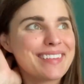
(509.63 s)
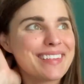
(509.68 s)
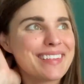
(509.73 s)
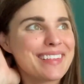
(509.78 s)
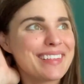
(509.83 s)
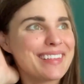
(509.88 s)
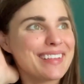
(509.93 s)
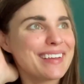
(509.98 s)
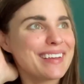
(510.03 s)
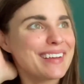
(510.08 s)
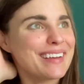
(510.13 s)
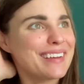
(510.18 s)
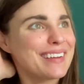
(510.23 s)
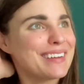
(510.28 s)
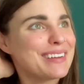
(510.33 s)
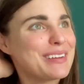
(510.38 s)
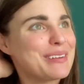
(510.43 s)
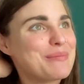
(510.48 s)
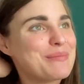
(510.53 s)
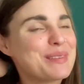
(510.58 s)
the
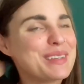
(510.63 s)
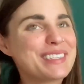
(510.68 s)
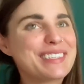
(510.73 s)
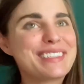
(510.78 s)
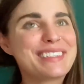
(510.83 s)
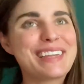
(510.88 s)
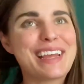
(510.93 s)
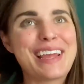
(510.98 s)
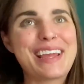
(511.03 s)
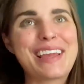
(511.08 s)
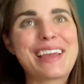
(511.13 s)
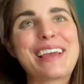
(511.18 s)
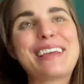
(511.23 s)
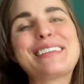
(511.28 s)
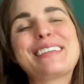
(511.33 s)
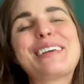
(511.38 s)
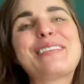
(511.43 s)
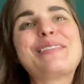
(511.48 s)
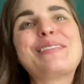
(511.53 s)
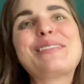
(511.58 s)
mistake as
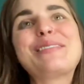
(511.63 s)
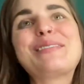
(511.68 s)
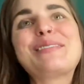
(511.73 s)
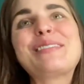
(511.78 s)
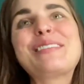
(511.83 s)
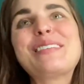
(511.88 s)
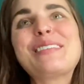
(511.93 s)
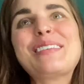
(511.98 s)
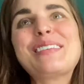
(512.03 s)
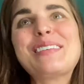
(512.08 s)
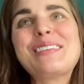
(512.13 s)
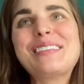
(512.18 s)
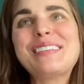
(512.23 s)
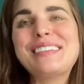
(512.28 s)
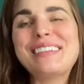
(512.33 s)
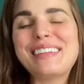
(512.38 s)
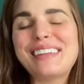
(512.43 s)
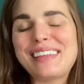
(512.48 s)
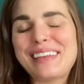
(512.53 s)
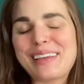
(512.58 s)
I was
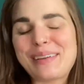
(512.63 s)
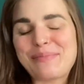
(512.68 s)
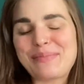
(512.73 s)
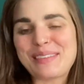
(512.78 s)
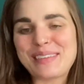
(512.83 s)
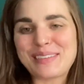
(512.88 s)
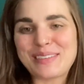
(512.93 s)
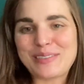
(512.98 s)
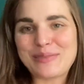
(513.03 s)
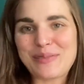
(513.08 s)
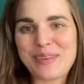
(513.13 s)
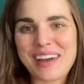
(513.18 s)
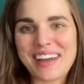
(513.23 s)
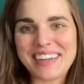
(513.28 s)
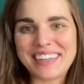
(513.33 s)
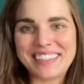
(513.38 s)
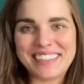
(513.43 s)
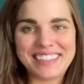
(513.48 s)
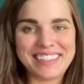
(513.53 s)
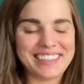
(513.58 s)
knitting up the
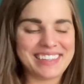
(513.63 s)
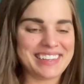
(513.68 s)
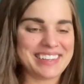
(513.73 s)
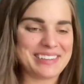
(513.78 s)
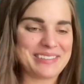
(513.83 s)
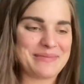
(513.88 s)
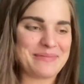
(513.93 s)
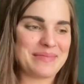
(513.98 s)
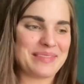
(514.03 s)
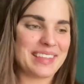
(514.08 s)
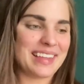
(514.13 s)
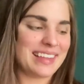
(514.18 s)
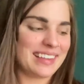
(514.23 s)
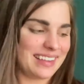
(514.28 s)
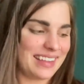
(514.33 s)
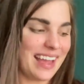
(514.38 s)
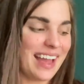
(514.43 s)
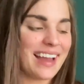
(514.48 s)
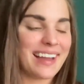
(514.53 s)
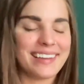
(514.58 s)
swatch, that
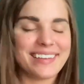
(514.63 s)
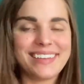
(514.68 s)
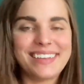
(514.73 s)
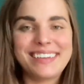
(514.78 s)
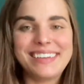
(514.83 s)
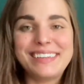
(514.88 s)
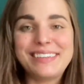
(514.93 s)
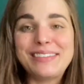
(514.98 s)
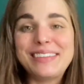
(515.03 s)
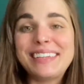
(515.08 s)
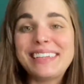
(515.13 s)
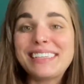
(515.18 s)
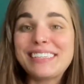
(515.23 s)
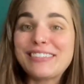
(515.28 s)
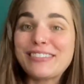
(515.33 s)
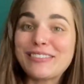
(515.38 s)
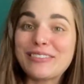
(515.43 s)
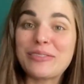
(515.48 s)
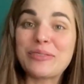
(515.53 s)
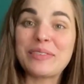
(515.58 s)
yeah, you do need to
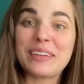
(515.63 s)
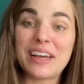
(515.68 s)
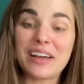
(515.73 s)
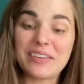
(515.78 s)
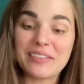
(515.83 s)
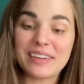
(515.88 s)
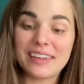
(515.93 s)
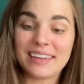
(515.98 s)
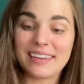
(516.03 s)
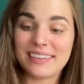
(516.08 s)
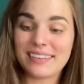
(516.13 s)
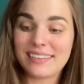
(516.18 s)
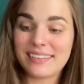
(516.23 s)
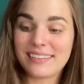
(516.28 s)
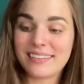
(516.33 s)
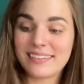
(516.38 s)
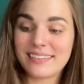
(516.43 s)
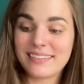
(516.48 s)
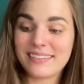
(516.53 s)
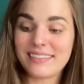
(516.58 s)
slow down and
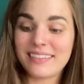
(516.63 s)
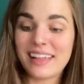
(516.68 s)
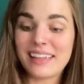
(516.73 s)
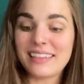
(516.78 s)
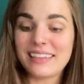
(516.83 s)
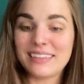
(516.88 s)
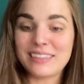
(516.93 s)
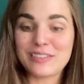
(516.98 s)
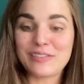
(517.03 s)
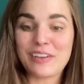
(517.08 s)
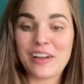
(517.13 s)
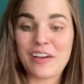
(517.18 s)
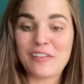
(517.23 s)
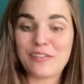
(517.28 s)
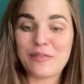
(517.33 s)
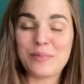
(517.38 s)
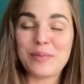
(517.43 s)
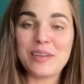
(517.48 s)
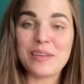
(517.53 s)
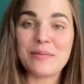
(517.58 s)
let this craft
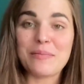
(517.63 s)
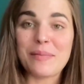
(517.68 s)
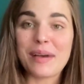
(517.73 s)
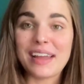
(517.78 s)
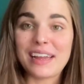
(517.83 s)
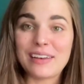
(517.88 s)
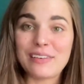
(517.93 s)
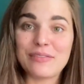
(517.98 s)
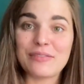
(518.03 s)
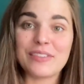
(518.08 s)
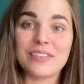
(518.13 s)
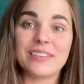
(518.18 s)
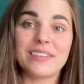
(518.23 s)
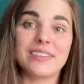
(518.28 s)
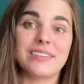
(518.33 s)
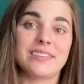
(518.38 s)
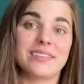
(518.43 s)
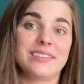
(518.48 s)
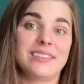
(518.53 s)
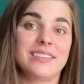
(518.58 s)
be a
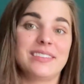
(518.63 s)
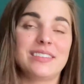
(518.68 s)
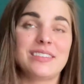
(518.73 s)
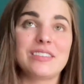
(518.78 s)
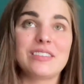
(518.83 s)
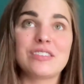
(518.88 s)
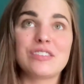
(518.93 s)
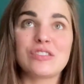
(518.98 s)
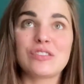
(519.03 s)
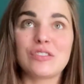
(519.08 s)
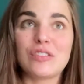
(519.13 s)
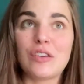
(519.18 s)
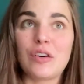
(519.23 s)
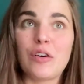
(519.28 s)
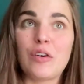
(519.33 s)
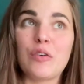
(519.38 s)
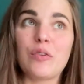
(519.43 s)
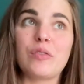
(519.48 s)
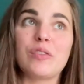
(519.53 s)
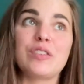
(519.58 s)
mindful,
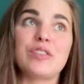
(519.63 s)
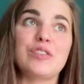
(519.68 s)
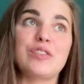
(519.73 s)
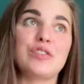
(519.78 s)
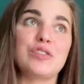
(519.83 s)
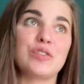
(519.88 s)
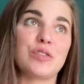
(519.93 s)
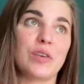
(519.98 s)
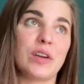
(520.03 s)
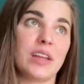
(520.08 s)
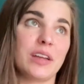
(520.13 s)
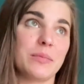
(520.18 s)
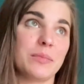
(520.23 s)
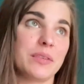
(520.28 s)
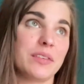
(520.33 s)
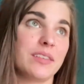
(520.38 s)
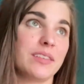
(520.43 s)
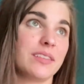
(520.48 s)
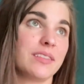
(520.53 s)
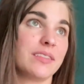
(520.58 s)
slow,
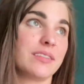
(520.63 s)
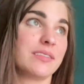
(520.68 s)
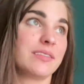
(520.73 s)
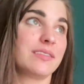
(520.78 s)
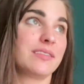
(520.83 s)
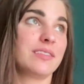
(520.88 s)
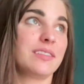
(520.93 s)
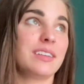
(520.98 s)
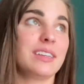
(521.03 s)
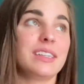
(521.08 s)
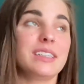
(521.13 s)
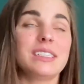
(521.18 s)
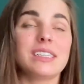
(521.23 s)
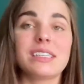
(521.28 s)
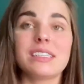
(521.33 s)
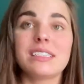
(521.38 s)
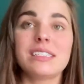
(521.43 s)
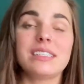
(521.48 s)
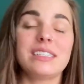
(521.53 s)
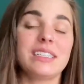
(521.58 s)
enjoyable. It
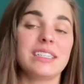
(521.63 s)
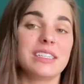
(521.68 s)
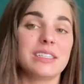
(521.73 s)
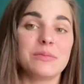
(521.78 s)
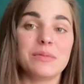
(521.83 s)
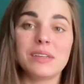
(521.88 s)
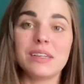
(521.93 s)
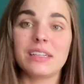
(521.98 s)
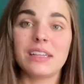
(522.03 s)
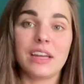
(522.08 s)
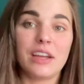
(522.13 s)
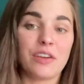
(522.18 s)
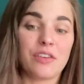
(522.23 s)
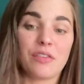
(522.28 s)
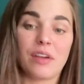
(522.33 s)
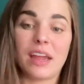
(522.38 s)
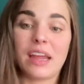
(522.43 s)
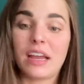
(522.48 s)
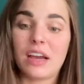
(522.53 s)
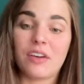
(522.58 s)
doesn't need to be like
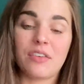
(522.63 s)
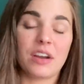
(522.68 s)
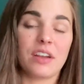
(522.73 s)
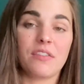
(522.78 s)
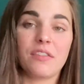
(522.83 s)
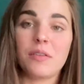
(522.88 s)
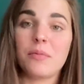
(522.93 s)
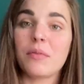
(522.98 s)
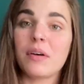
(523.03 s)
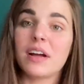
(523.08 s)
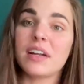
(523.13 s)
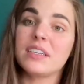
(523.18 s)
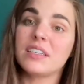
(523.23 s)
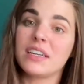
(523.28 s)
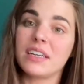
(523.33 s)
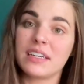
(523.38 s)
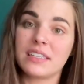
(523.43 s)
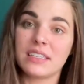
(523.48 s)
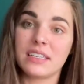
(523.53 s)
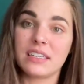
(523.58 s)
crank out every
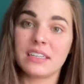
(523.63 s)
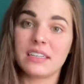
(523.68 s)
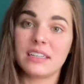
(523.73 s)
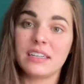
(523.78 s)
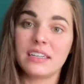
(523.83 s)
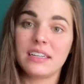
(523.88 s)
project. And